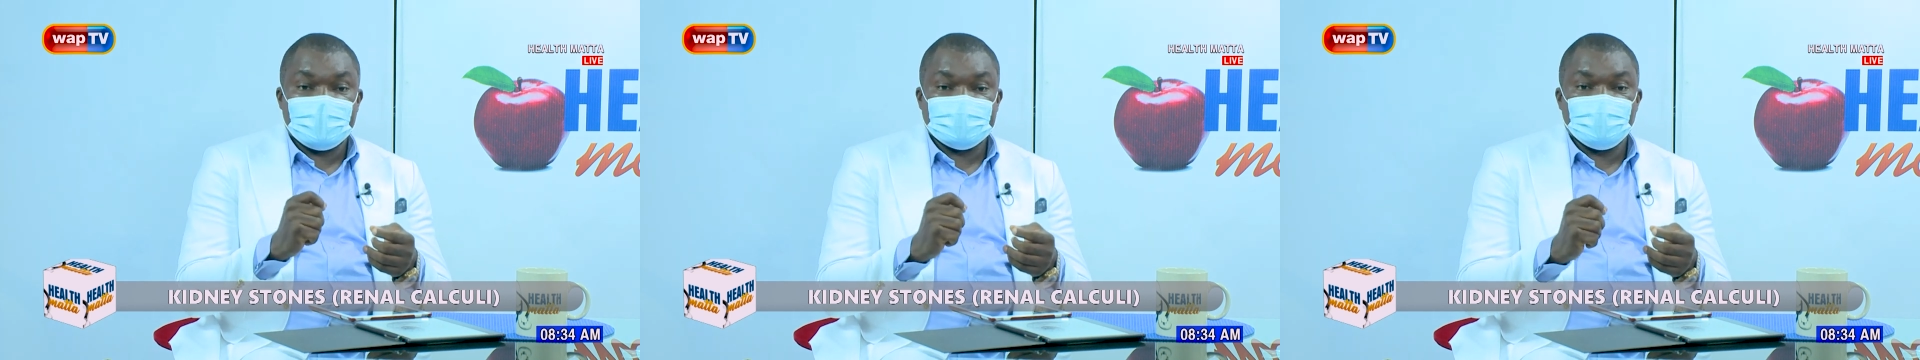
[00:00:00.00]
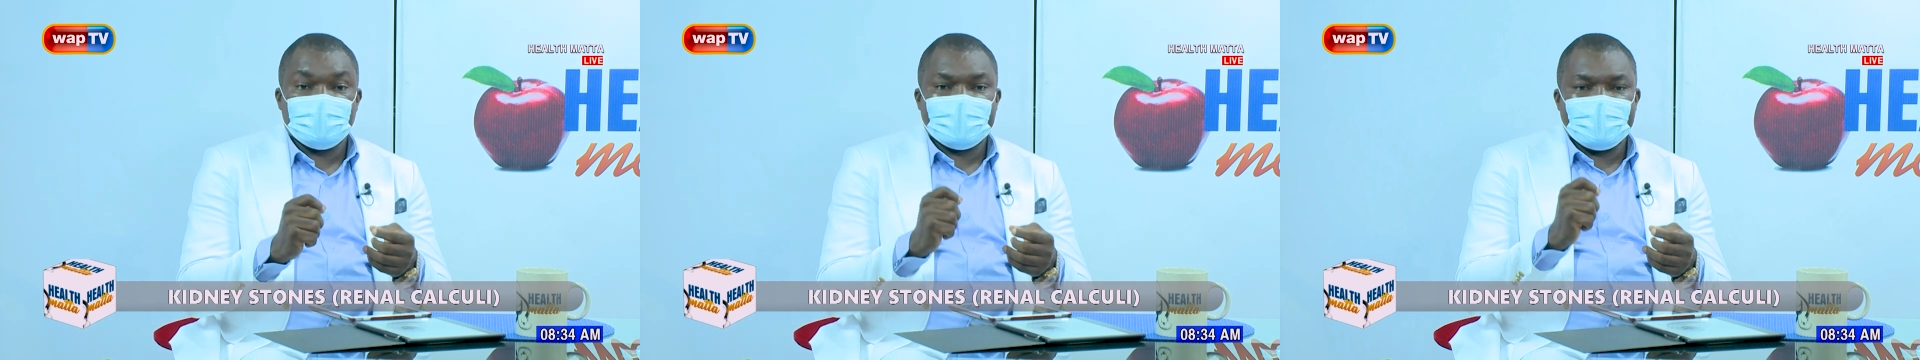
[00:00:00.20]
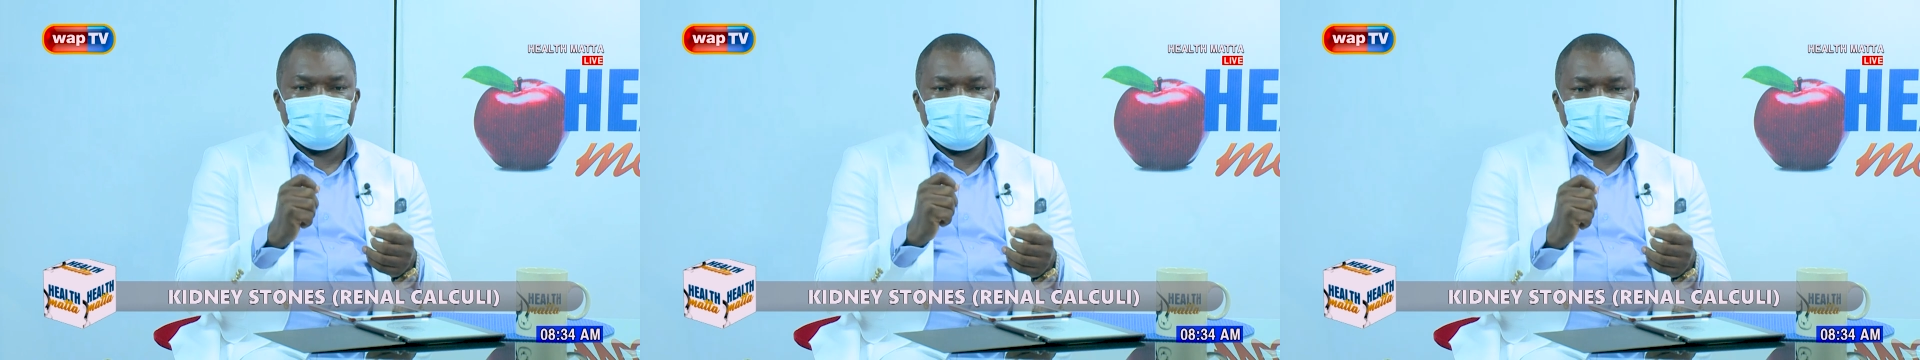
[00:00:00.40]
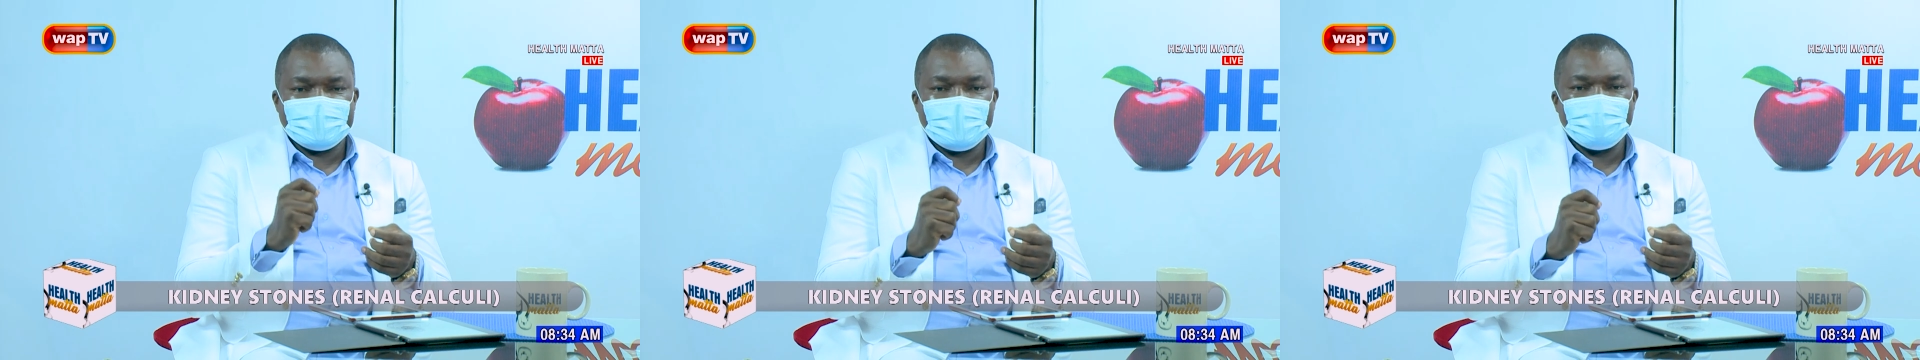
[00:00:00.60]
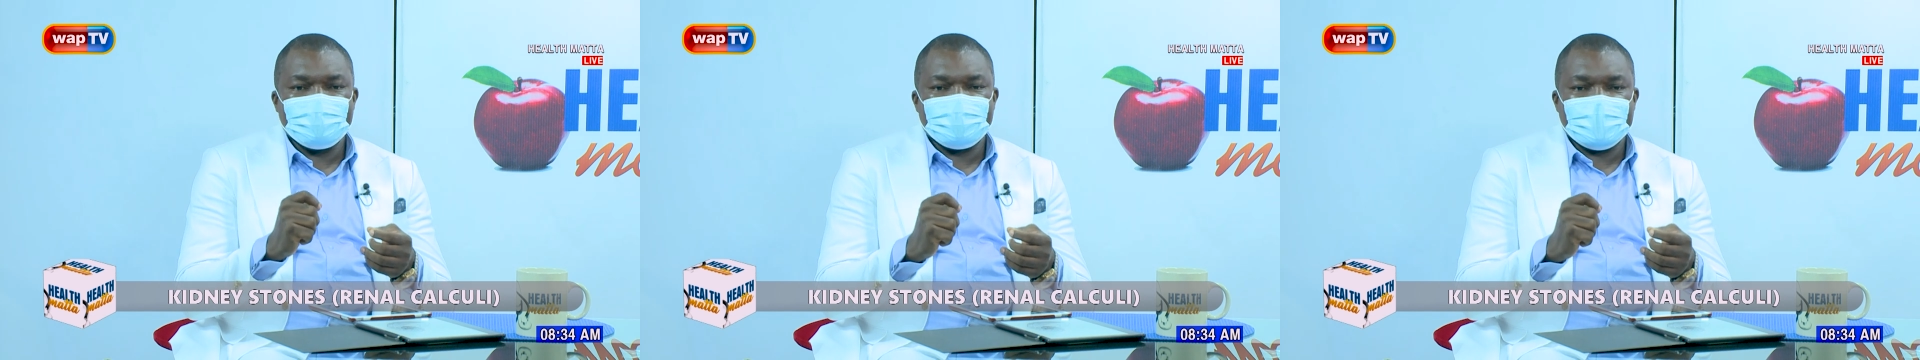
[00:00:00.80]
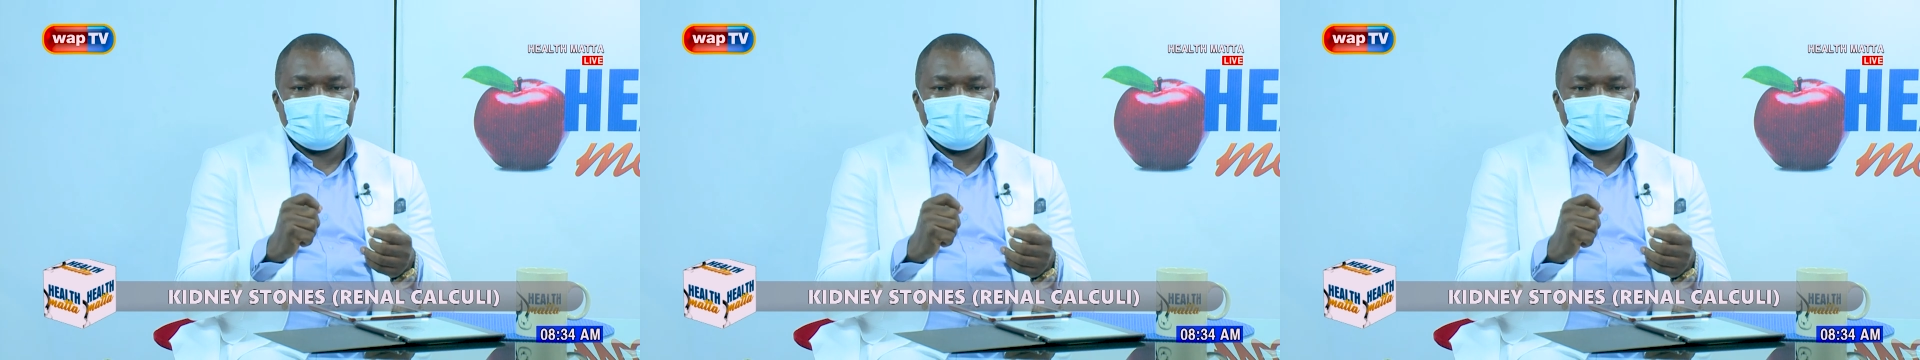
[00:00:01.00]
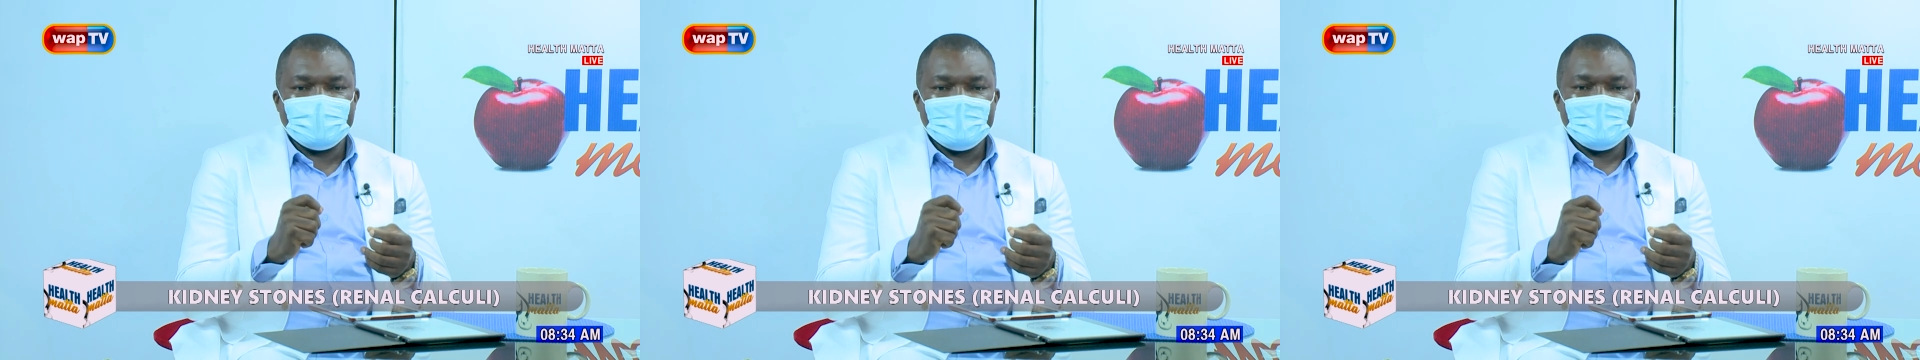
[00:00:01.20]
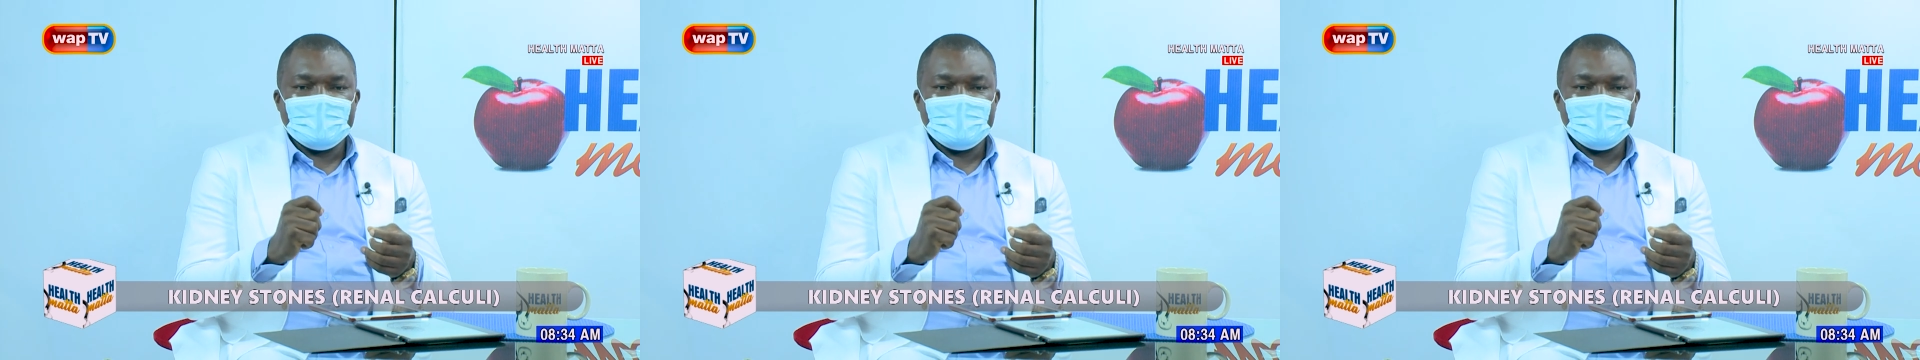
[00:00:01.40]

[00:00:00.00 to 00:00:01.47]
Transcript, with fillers: Okay, so it can be that big.